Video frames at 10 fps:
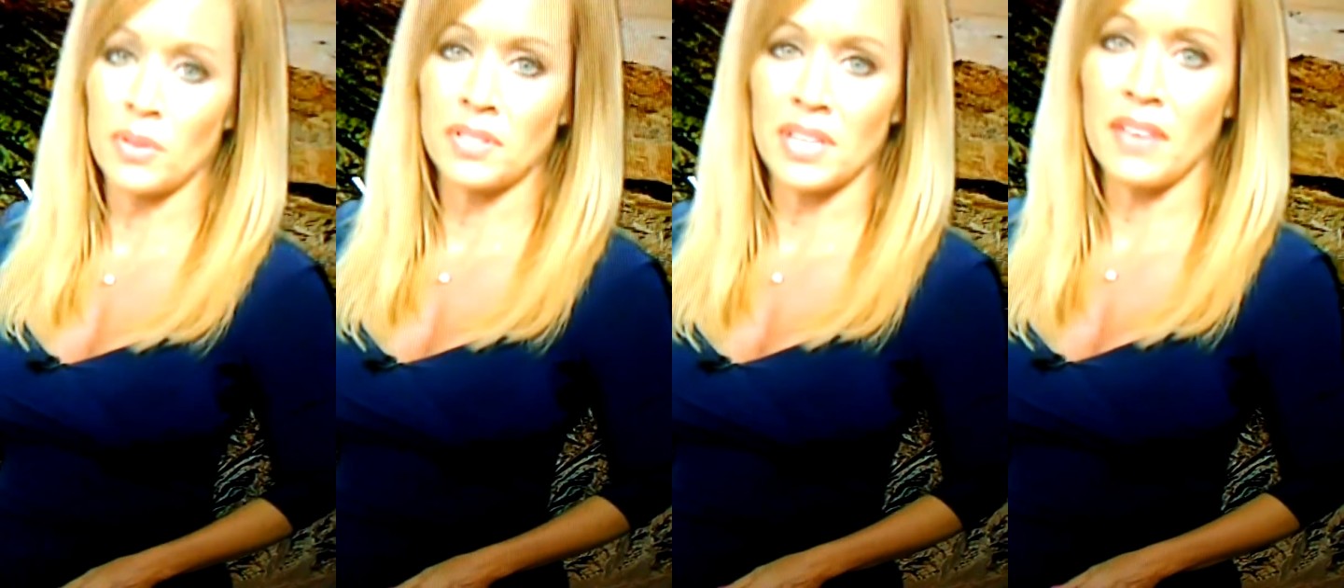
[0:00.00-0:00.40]

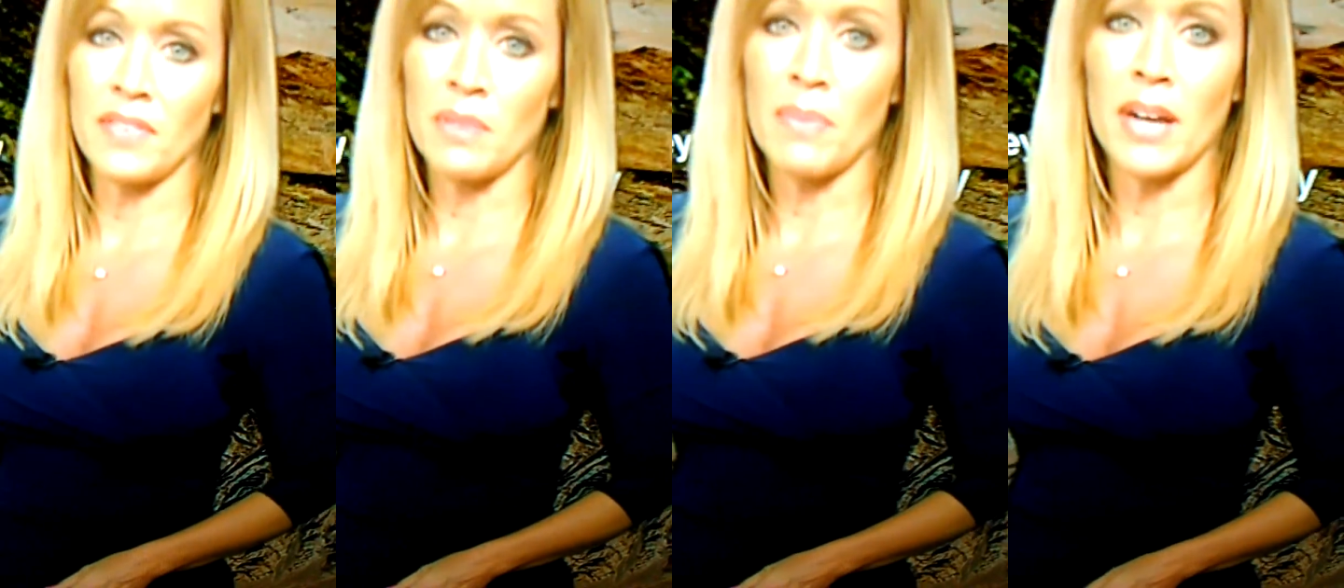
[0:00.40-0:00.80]
this
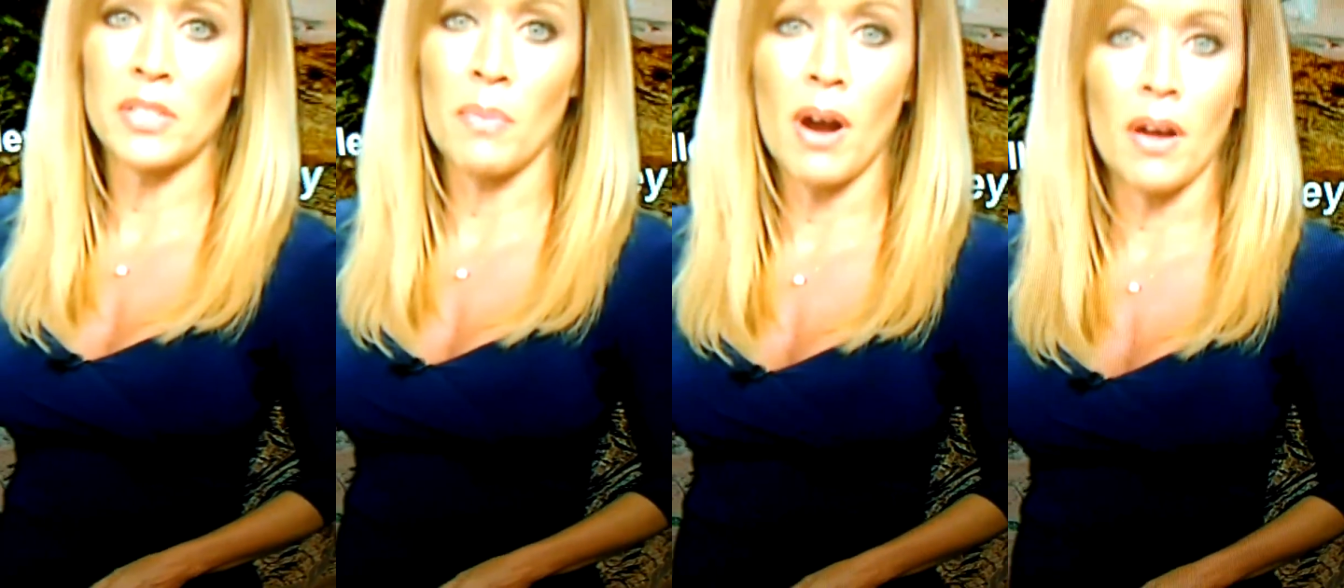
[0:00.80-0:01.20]
evening. By
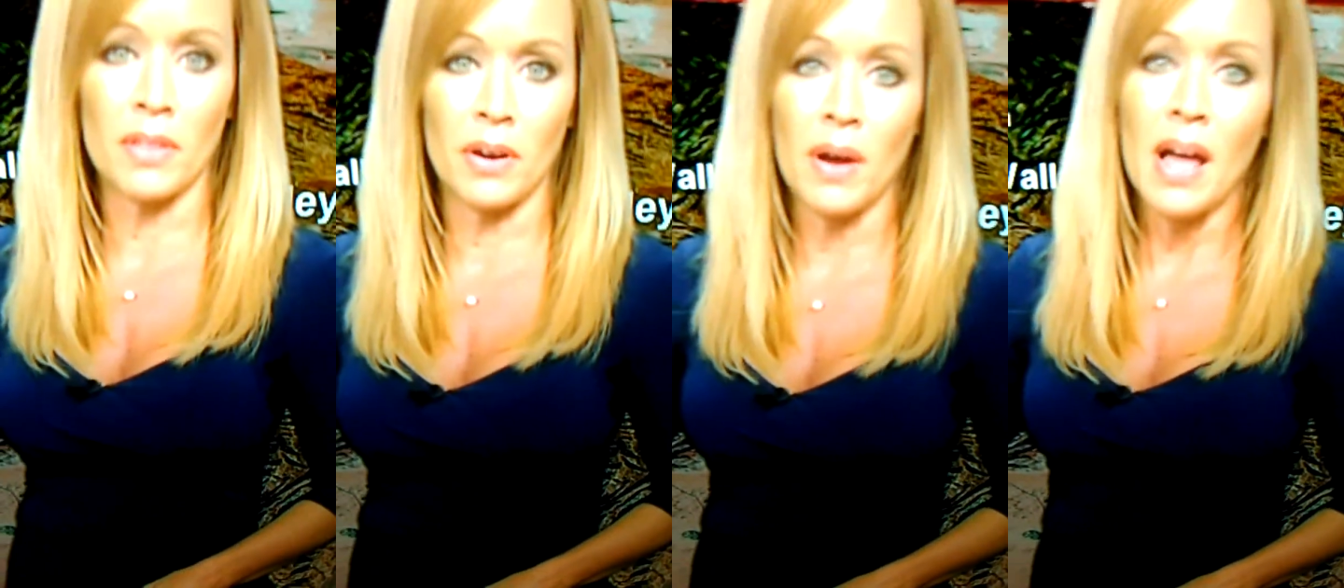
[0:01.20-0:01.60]
tomorrow,
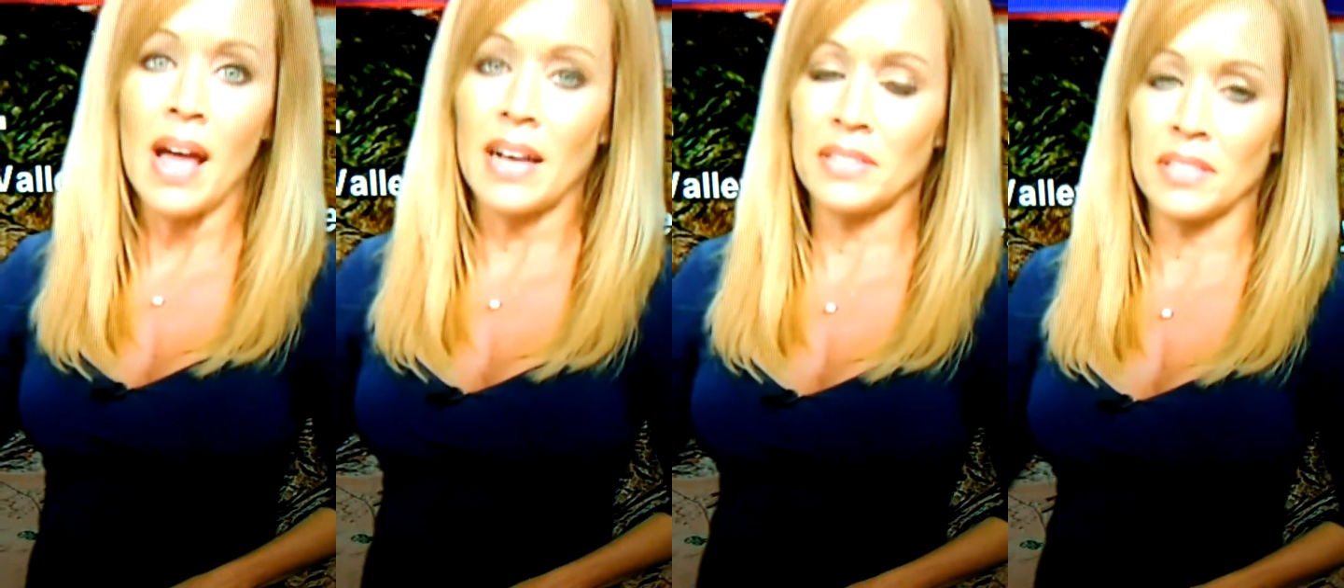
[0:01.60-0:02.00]
though,
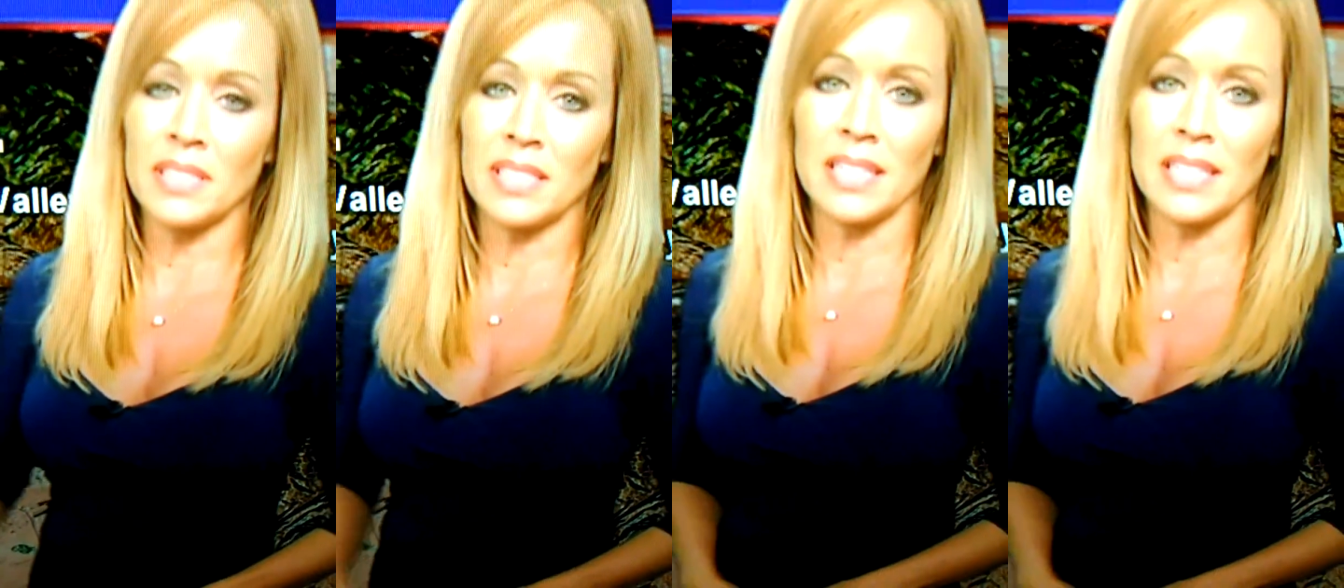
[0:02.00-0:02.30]
as you can see,